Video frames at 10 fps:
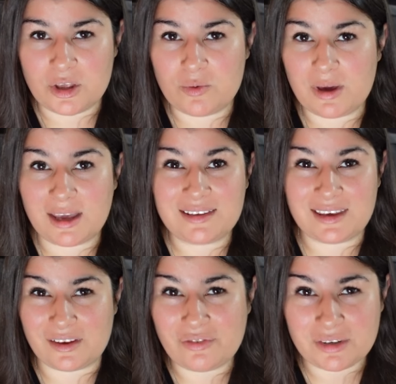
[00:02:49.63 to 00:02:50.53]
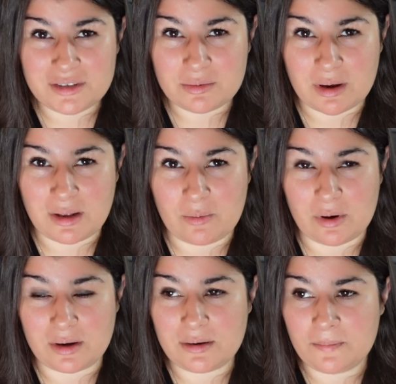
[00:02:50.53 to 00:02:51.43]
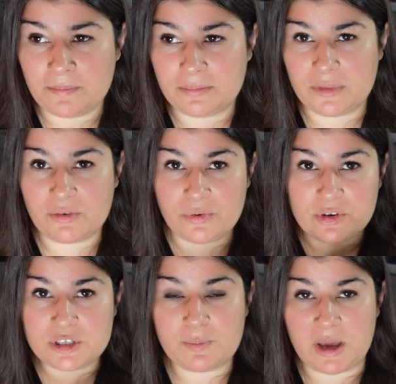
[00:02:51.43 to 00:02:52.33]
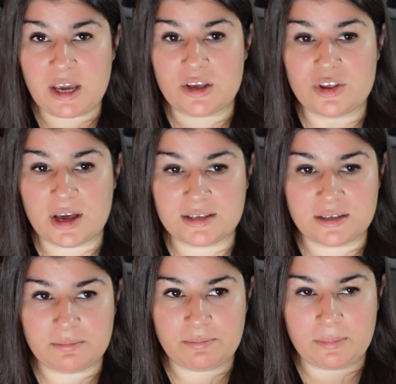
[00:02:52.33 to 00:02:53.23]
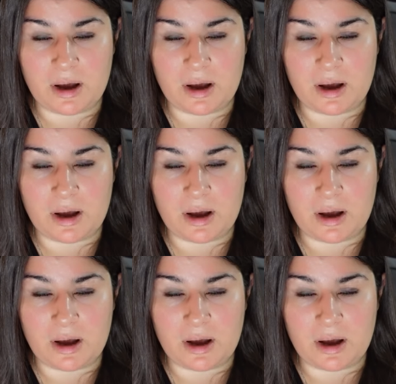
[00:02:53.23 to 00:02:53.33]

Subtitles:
You can't gift it to anyone. The first page has a